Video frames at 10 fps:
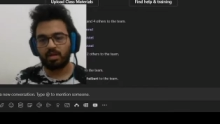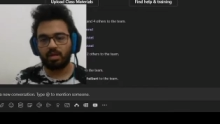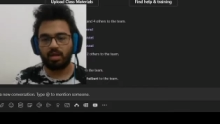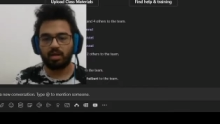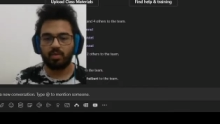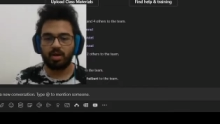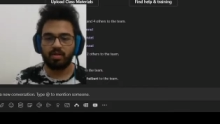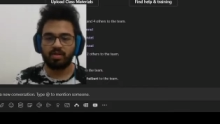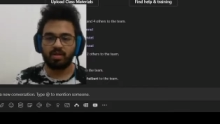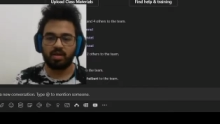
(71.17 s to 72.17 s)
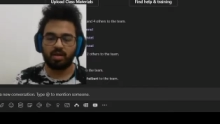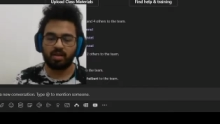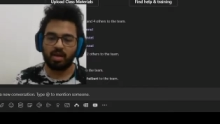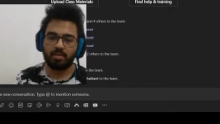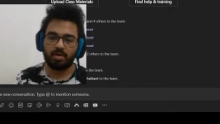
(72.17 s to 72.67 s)
Likewise, uh,
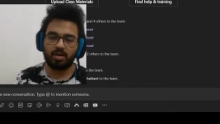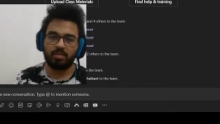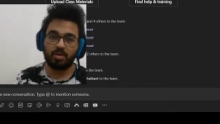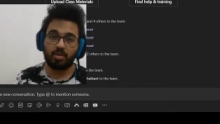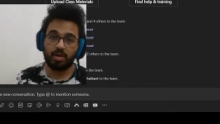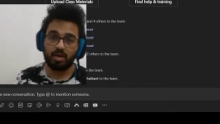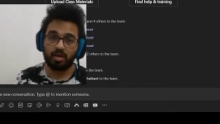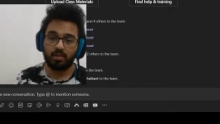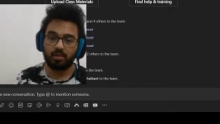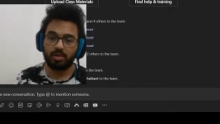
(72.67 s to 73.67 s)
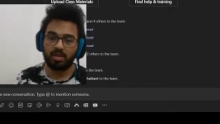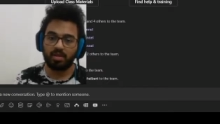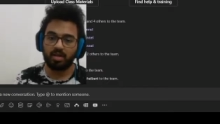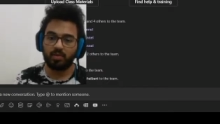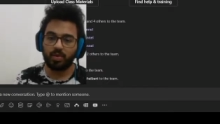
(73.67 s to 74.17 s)
examiner number three will
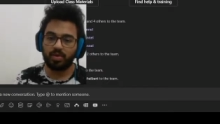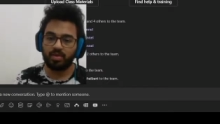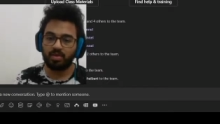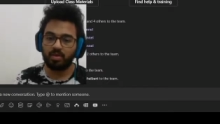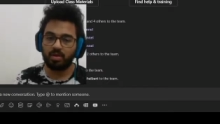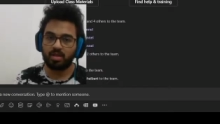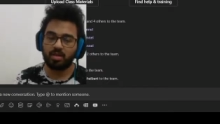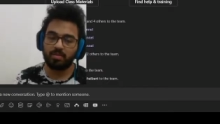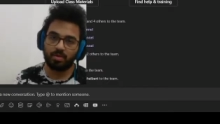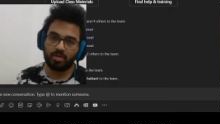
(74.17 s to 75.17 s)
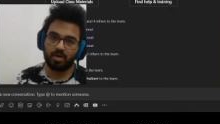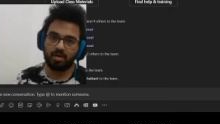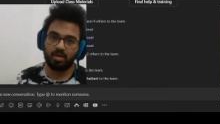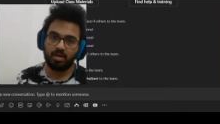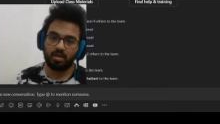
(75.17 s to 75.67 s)
start with student number
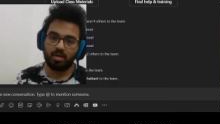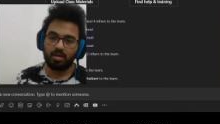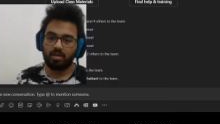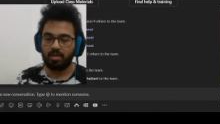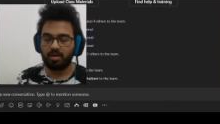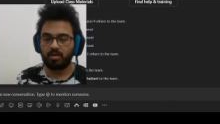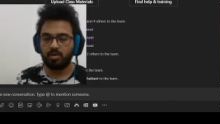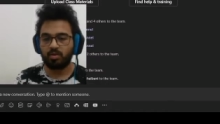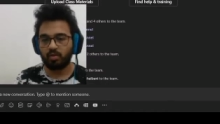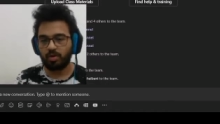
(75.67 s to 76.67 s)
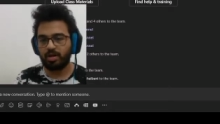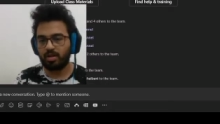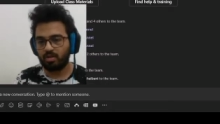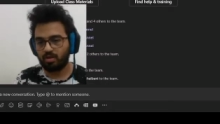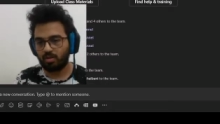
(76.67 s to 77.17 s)
three, then go to one
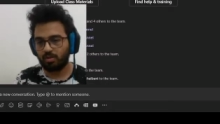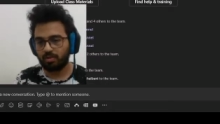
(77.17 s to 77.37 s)
and two.